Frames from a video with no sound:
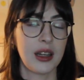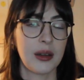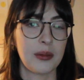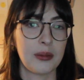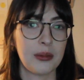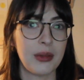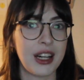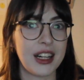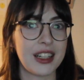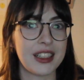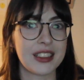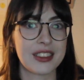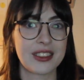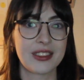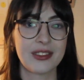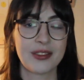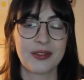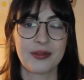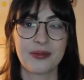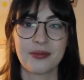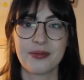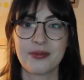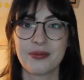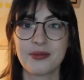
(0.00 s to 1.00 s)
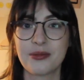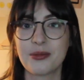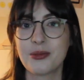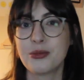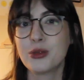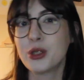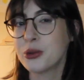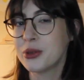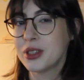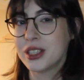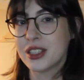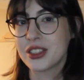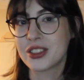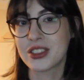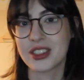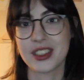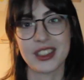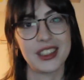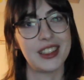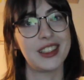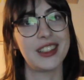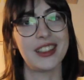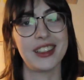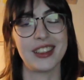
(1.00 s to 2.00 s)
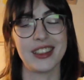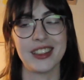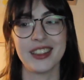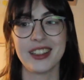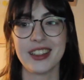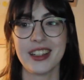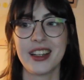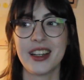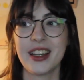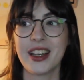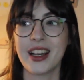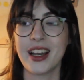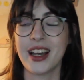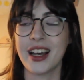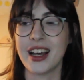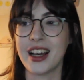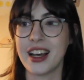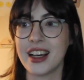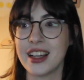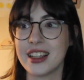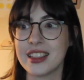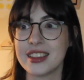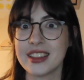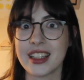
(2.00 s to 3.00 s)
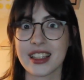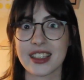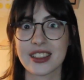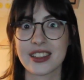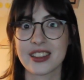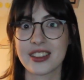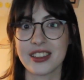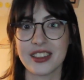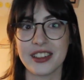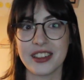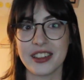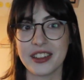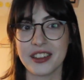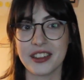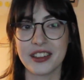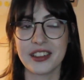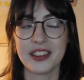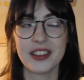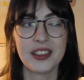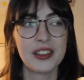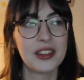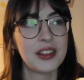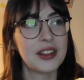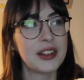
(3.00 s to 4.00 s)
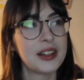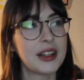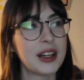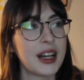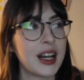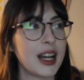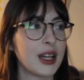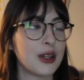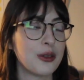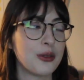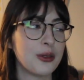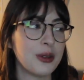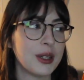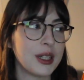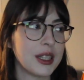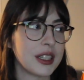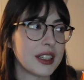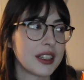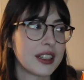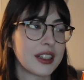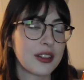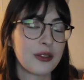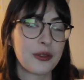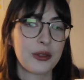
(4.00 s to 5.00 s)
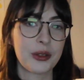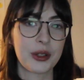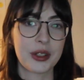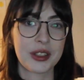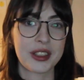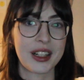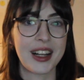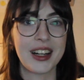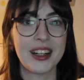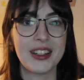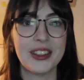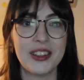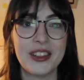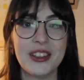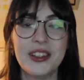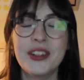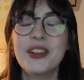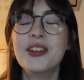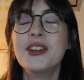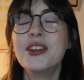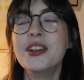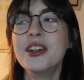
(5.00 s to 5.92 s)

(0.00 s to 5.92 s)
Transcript: but we will see uh, next year I think for now